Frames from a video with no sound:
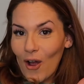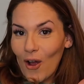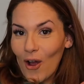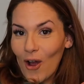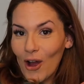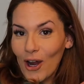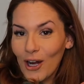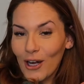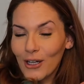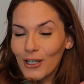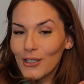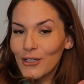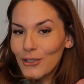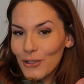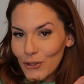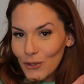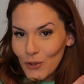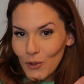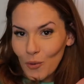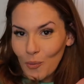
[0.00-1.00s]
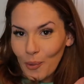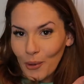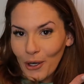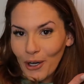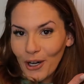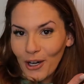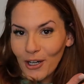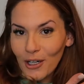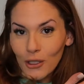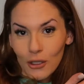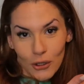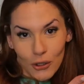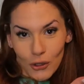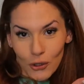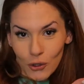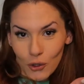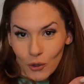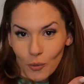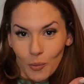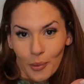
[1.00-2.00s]
are super
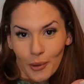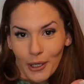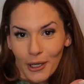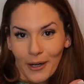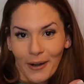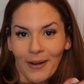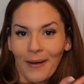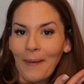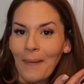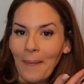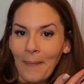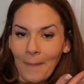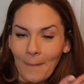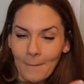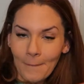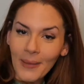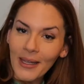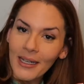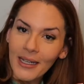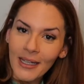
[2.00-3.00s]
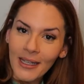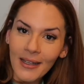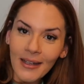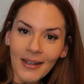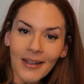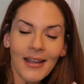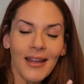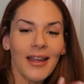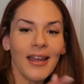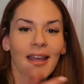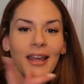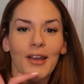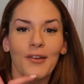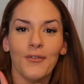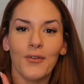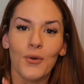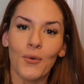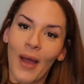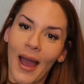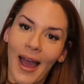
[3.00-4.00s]
duper mini.
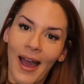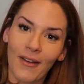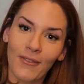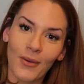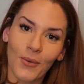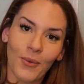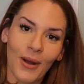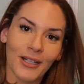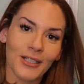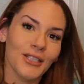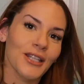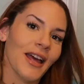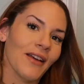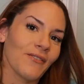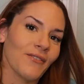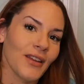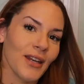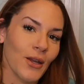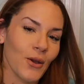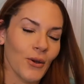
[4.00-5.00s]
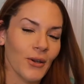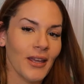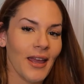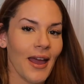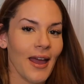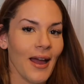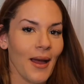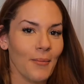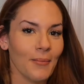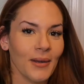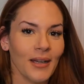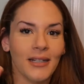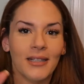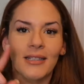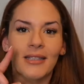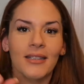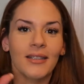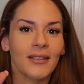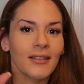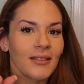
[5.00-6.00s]
If you haven't watched that video yet, I'm
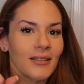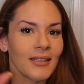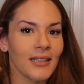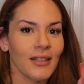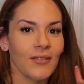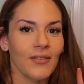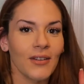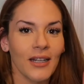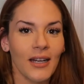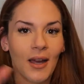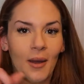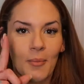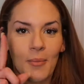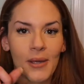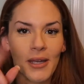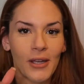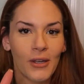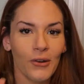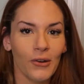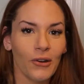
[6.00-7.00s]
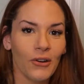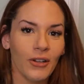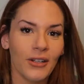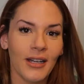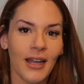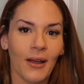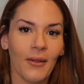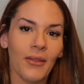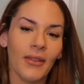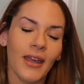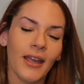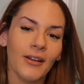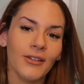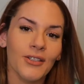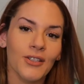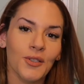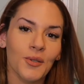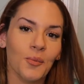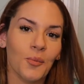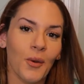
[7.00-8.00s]
gonna leave it up here or down there
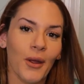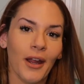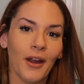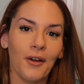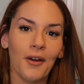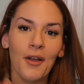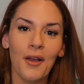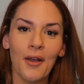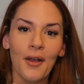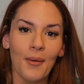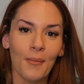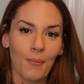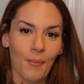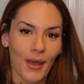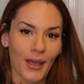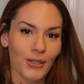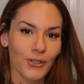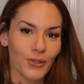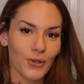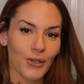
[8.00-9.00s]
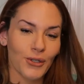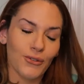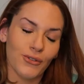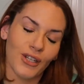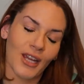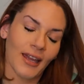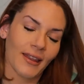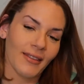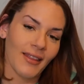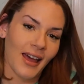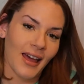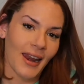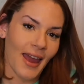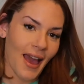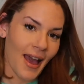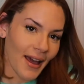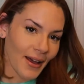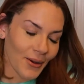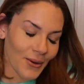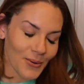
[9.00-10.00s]
somewhere. Make sure you check that
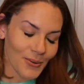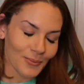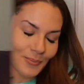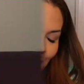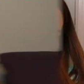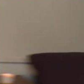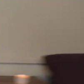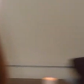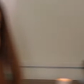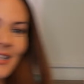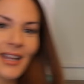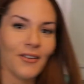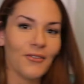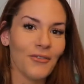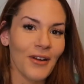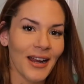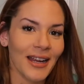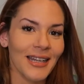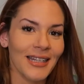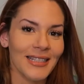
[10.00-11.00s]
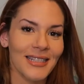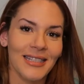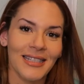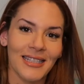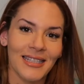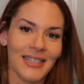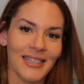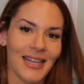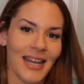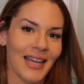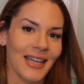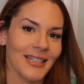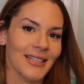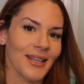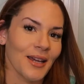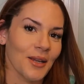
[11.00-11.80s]
out. Let's get right into today's